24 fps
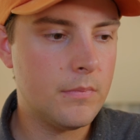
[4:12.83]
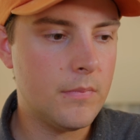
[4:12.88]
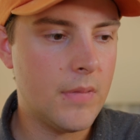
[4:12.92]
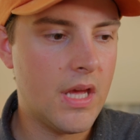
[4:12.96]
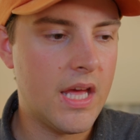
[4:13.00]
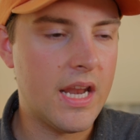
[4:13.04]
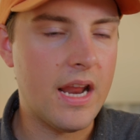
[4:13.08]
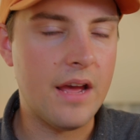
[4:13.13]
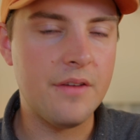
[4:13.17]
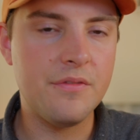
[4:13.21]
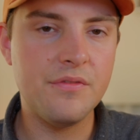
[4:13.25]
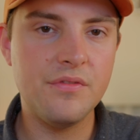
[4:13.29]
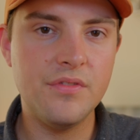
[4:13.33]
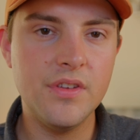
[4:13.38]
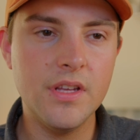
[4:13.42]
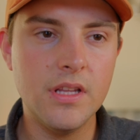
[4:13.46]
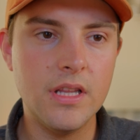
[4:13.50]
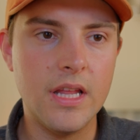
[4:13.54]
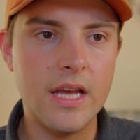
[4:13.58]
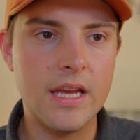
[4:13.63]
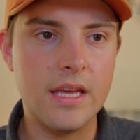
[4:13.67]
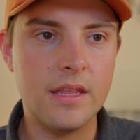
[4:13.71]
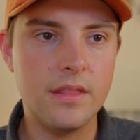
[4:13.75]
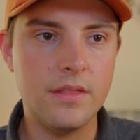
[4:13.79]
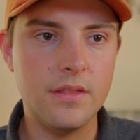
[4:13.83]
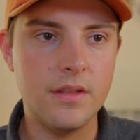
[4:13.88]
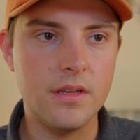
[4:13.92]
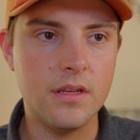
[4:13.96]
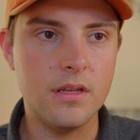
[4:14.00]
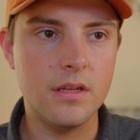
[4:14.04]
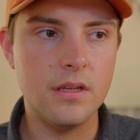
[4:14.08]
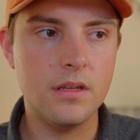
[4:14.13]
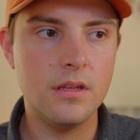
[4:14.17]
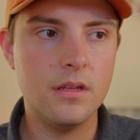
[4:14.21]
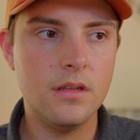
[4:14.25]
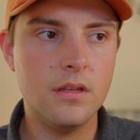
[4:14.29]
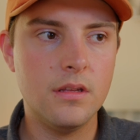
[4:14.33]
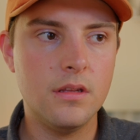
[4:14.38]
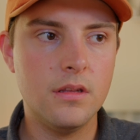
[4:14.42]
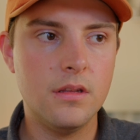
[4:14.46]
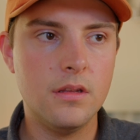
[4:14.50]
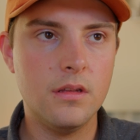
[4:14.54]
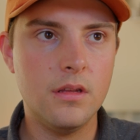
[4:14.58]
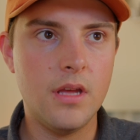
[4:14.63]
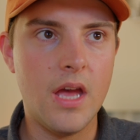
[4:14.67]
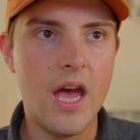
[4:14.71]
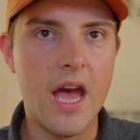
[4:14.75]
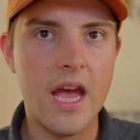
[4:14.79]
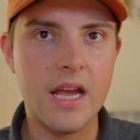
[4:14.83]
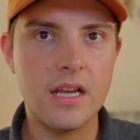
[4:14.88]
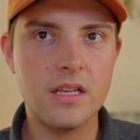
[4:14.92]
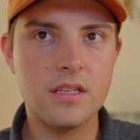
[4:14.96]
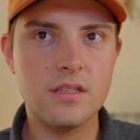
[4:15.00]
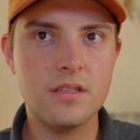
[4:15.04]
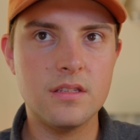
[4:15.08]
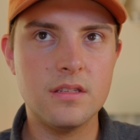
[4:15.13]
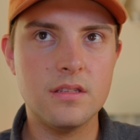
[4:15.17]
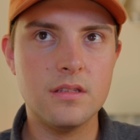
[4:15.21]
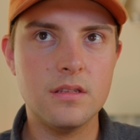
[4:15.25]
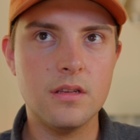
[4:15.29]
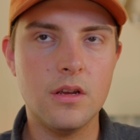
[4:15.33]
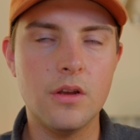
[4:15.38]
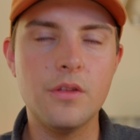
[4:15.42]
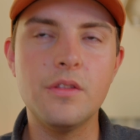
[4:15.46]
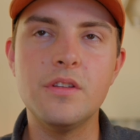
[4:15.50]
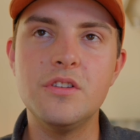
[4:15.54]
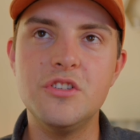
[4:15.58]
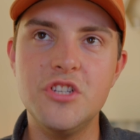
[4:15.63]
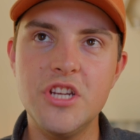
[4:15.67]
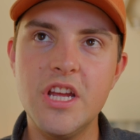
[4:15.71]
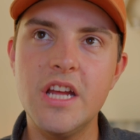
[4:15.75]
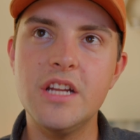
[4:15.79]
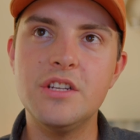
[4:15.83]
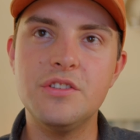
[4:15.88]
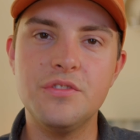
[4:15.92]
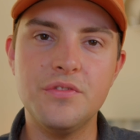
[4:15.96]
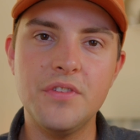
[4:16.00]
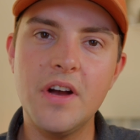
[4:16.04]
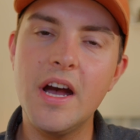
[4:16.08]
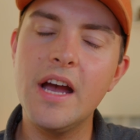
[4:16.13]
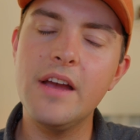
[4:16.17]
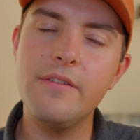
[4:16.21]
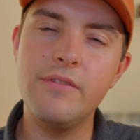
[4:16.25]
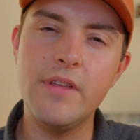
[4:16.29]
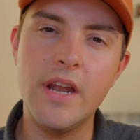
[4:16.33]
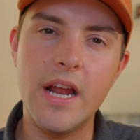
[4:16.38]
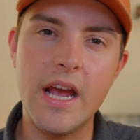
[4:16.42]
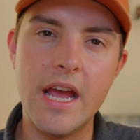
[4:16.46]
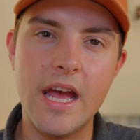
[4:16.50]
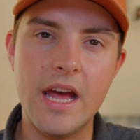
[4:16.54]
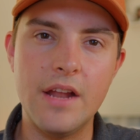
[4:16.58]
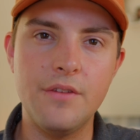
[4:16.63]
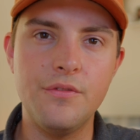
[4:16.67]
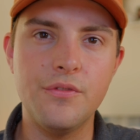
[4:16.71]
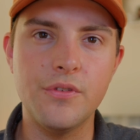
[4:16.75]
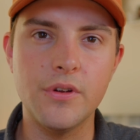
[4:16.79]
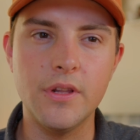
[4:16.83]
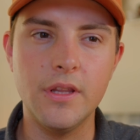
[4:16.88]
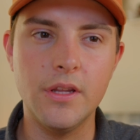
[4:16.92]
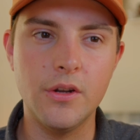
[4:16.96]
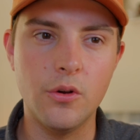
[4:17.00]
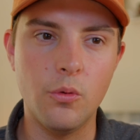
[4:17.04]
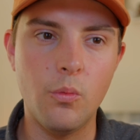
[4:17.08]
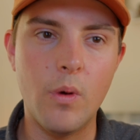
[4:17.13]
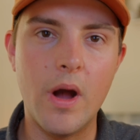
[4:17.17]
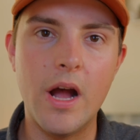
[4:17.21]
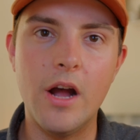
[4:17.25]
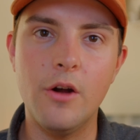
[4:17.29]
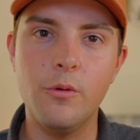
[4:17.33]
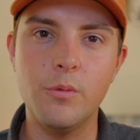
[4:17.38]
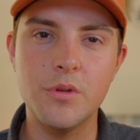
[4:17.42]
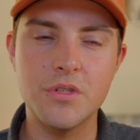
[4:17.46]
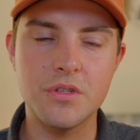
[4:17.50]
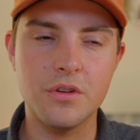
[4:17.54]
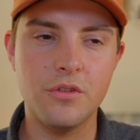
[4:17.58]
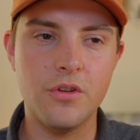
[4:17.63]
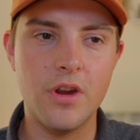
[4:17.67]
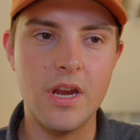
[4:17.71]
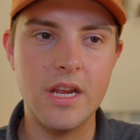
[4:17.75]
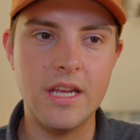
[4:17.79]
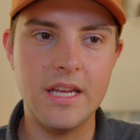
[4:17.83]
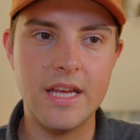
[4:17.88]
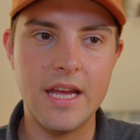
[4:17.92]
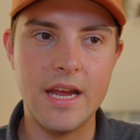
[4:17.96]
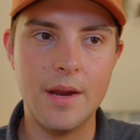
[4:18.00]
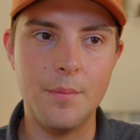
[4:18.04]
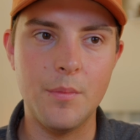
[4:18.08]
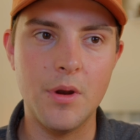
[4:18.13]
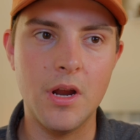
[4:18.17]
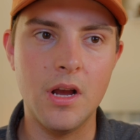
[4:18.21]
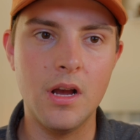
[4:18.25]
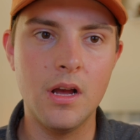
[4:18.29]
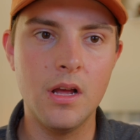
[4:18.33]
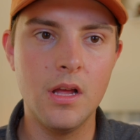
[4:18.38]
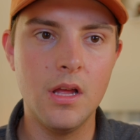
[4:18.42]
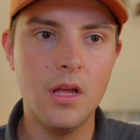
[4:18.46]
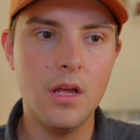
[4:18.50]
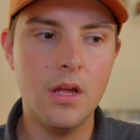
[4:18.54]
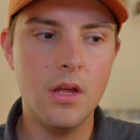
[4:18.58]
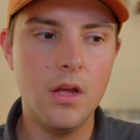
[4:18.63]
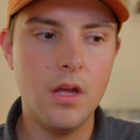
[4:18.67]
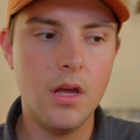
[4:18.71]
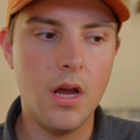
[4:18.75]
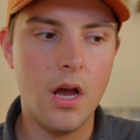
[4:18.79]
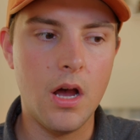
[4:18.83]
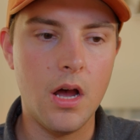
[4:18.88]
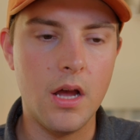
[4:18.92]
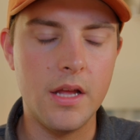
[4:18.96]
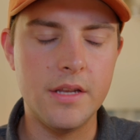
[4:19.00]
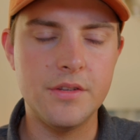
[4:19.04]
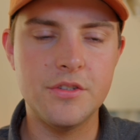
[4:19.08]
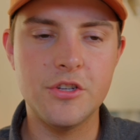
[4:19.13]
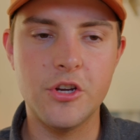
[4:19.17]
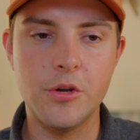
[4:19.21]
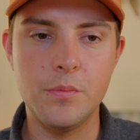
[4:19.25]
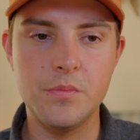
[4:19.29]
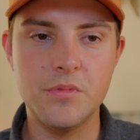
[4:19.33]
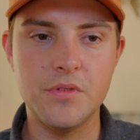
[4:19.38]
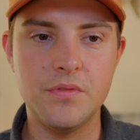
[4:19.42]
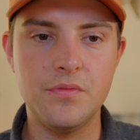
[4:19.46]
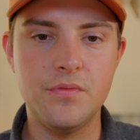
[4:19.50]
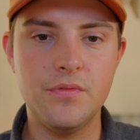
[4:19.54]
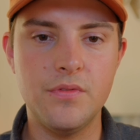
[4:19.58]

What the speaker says: And I feel like the GH5 that I had for a little while was a great camera in terms